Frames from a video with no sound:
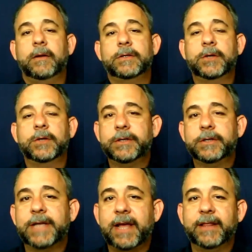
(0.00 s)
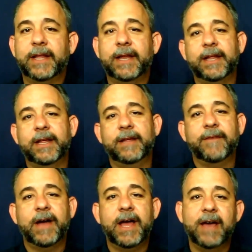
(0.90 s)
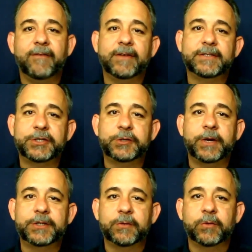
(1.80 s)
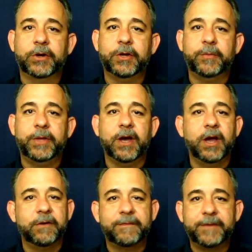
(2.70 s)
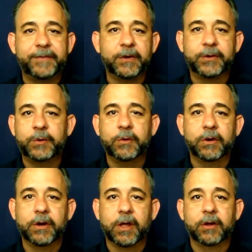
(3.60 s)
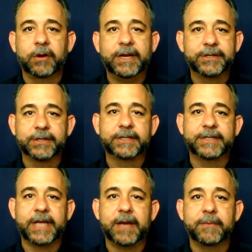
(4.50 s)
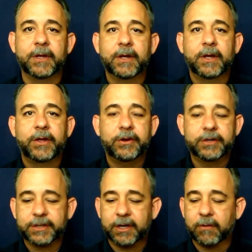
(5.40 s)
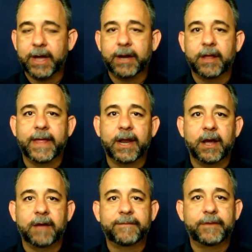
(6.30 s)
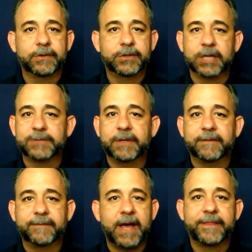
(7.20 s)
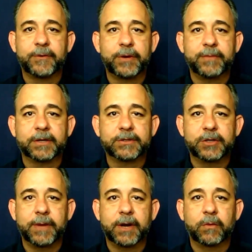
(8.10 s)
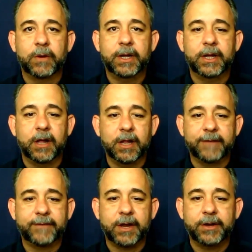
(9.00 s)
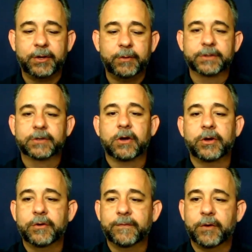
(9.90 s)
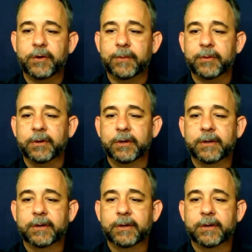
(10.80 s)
So you're saying that if I have a situation where it could be $150 or $200 initial exam, you're just going to write all that off. You'll charge me the flat $30 no matter what, and all I've got to do is call your phone number?